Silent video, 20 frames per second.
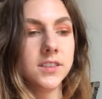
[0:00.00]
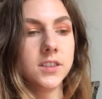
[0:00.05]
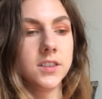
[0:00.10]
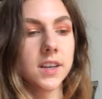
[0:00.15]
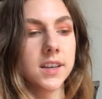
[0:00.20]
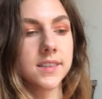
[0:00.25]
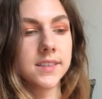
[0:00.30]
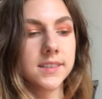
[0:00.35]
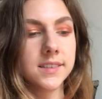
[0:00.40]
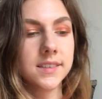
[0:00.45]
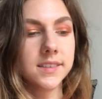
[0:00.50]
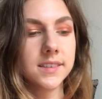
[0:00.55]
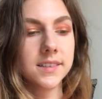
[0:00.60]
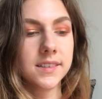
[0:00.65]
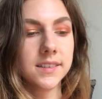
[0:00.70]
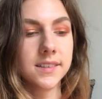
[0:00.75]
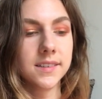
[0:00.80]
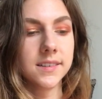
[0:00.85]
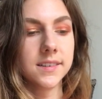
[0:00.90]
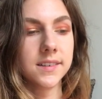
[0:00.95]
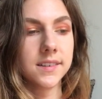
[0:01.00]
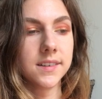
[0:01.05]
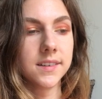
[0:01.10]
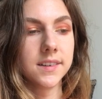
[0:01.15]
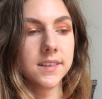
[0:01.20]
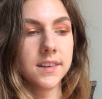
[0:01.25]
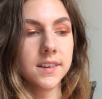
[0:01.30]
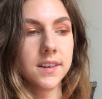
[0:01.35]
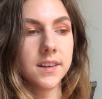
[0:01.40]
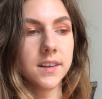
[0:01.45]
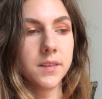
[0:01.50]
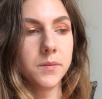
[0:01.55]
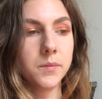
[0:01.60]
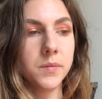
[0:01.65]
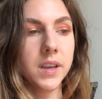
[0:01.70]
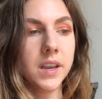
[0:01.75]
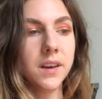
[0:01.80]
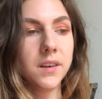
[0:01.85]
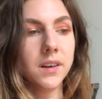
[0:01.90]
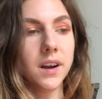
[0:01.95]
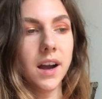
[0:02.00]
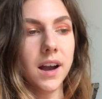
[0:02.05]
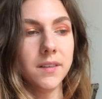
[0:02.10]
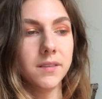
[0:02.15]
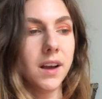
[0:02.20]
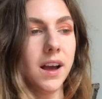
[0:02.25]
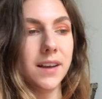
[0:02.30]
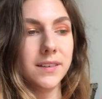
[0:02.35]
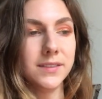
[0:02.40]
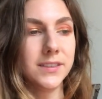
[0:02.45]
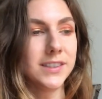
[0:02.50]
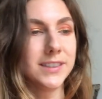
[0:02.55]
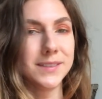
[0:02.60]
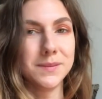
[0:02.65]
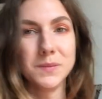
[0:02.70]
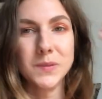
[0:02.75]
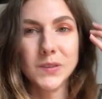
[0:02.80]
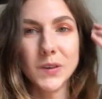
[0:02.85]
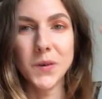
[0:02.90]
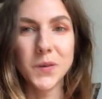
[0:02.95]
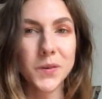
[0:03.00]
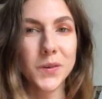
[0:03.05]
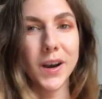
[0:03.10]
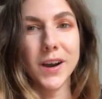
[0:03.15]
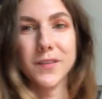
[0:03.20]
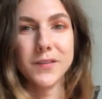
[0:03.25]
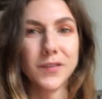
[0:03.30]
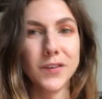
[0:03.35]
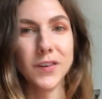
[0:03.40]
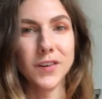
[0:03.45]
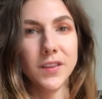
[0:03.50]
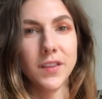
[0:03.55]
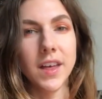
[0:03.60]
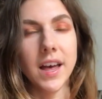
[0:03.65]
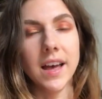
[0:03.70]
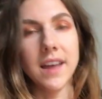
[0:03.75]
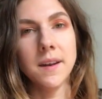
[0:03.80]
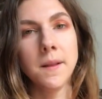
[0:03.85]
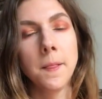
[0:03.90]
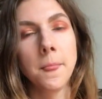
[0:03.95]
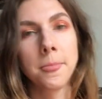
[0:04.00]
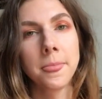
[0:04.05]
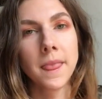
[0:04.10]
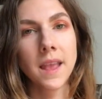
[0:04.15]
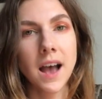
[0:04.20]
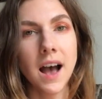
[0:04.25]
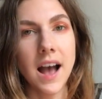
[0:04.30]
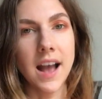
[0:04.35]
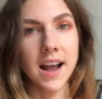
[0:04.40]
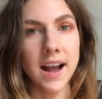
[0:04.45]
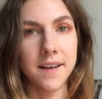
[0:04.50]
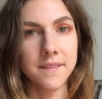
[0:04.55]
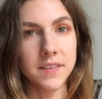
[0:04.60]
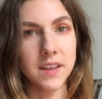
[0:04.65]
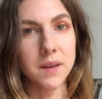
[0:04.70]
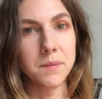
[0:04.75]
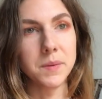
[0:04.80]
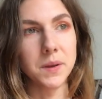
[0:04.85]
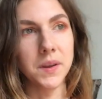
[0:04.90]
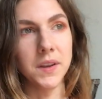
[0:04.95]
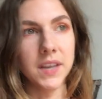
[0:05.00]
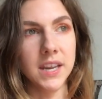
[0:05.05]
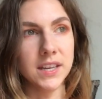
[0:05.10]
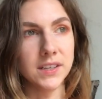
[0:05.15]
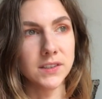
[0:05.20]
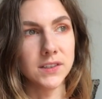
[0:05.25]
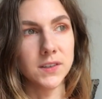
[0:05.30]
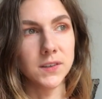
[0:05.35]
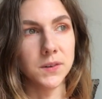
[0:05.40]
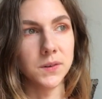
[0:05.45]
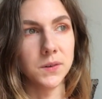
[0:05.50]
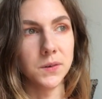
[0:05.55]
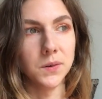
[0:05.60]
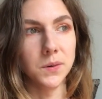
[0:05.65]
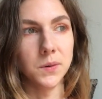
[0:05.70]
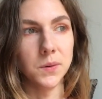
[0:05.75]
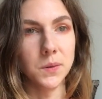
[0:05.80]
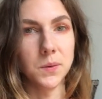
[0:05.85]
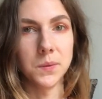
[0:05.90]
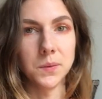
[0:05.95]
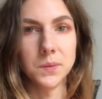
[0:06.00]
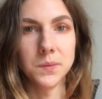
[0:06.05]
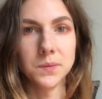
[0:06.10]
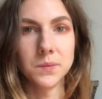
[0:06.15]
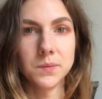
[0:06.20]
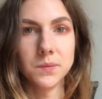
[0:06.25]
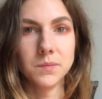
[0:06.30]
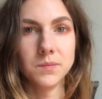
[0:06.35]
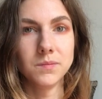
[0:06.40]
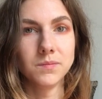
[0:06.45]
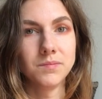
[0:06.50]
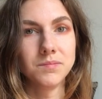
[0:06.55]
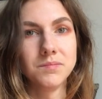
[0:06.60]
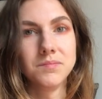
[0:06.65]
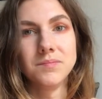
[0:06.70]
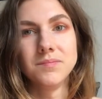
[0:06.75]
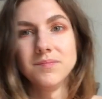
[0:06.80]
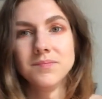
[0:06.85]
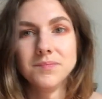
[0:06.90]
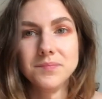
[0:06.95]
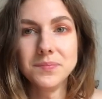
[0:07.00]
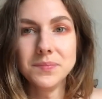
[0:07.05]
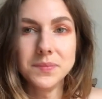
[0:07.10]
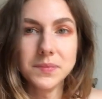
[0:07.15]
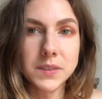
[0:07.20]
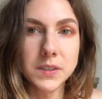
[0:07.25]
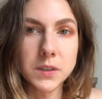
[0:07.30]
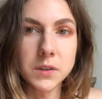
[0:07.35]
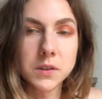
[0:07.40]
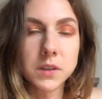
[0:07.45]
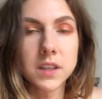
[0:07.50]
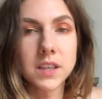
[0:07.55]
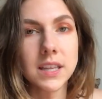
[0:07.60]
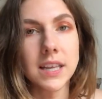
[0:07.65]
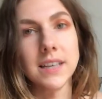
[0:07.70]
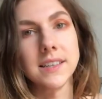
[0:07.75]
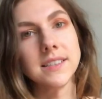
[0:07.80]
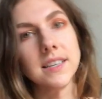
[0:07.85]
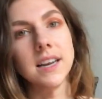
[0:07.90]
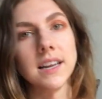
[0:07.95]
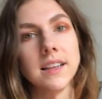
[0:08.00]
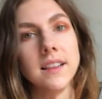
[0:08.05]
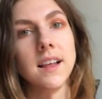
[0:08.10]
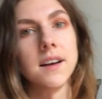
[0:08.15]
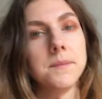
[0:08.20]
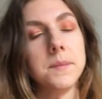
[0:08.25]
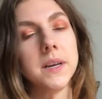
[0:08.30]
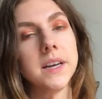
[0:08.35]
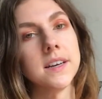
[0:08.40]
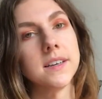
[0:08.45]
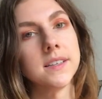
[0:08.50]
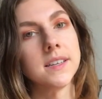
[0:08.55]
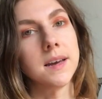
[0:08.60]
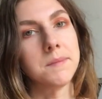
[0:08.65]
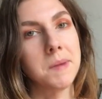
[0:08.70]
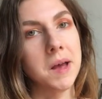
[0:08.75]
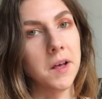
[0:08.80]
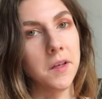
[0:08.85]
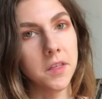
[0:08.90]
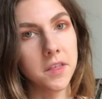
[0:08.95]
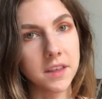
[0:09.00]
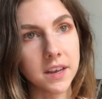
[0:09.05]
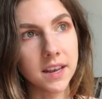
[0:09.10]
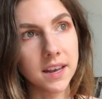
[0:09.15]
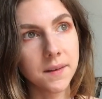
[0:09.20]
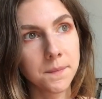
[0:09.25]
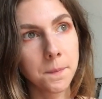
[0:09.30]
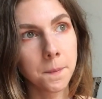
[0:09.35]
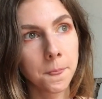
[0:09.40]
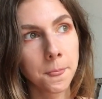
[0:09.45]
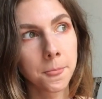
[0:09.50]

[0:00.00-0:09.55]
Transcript: just being, I just am so grateful that I have the ability to do the things that I love because I'm healthy.